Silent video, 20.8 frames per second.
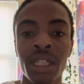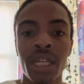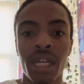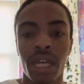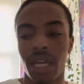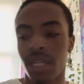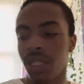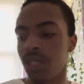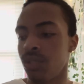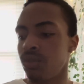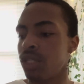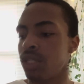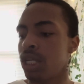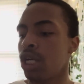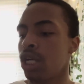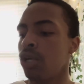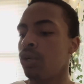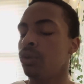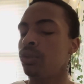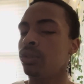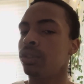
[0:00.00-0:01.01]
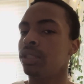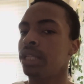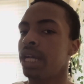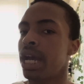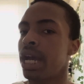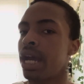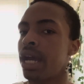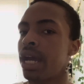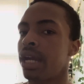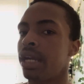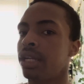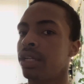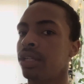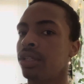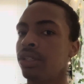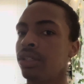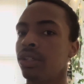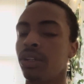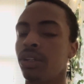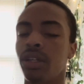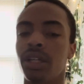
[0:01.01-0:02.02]
And you know that
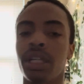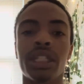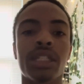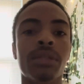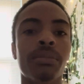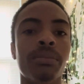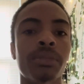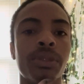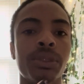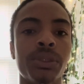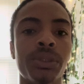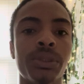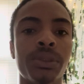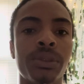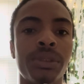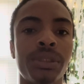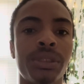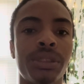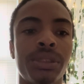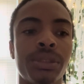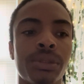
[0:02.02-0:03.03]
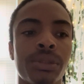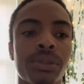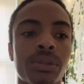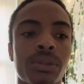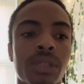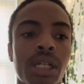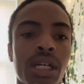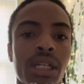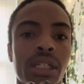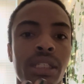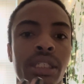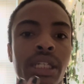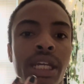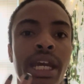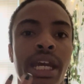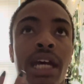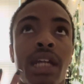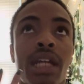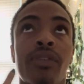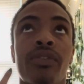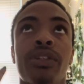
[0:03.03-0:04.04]
you're in the mood to get
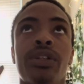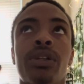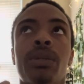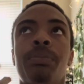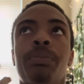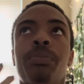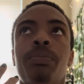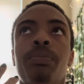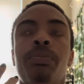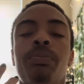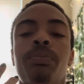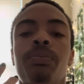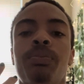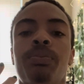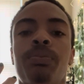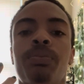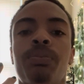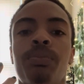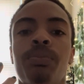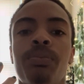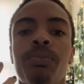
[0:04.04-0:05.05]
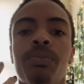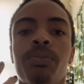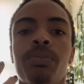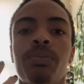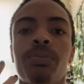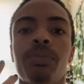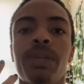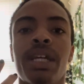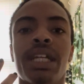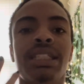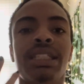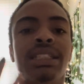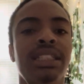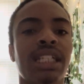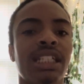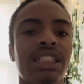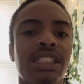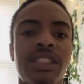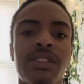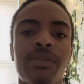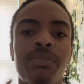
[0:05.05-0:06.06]
out of your
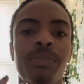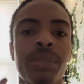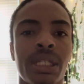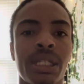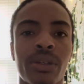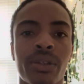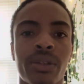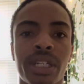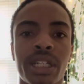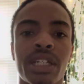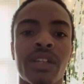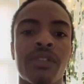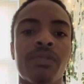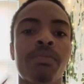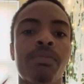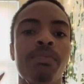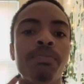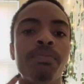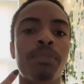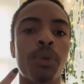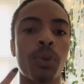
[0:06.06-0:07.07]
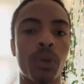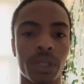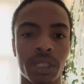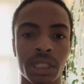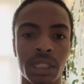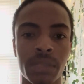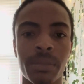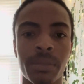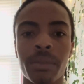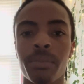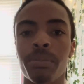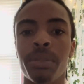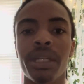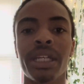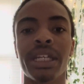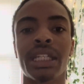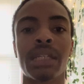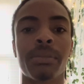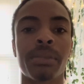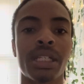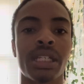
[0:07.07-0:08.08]
extensive period of boredom and
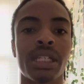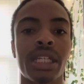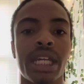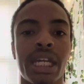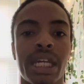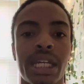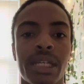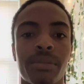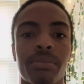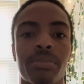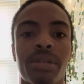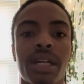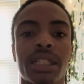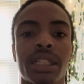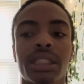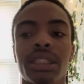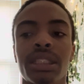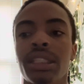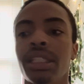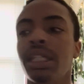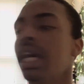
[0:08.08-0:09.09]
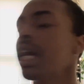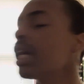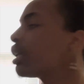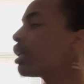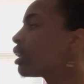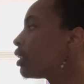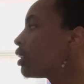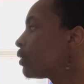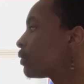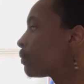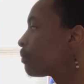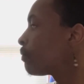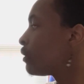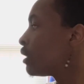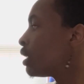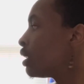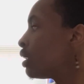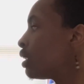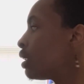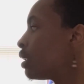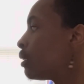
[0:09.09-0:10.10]
being in the mundane, practically. Echo,
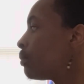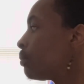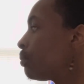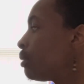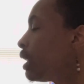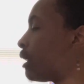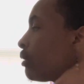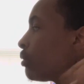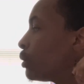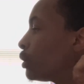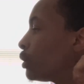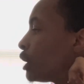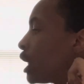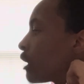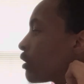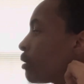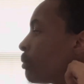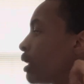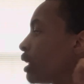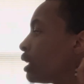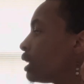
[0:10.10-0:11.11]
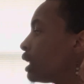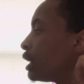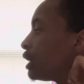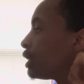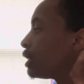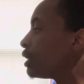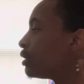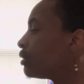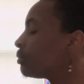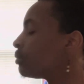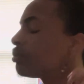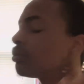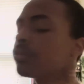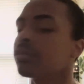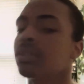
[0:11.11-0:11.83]
play Root Chakra Meditation.